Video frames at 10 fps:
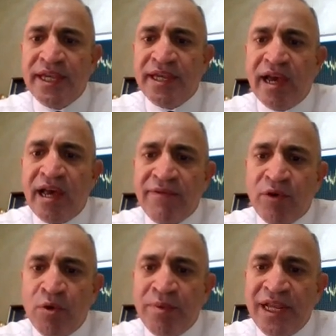It's
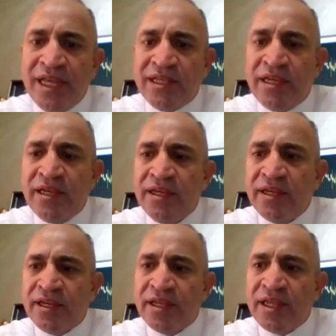engulfed
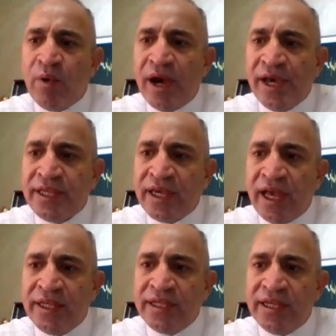completely the
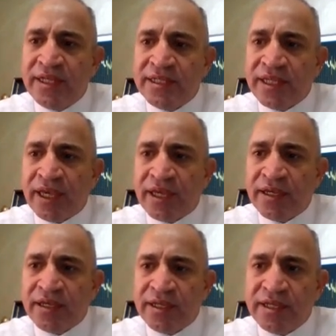white
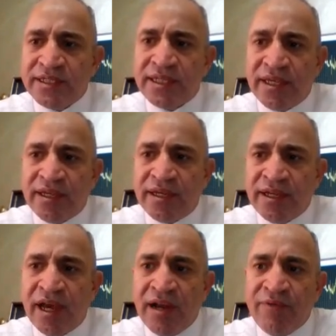candlestick. It's
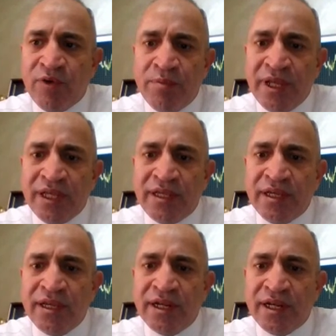engulfed
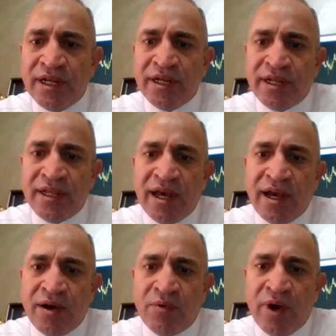completely
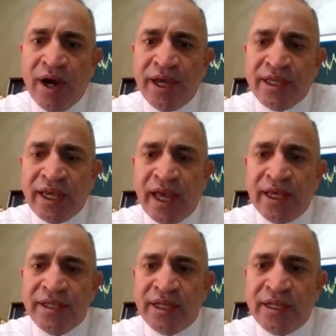the
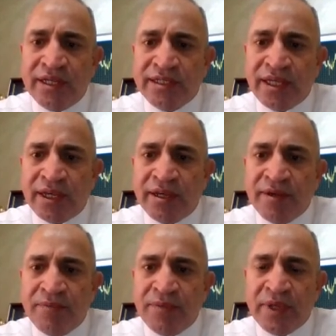white
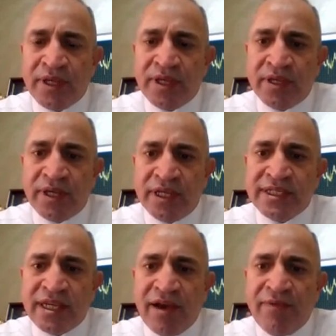candlestick.
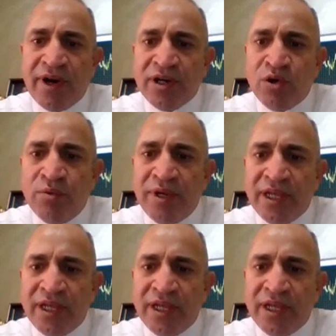It's covered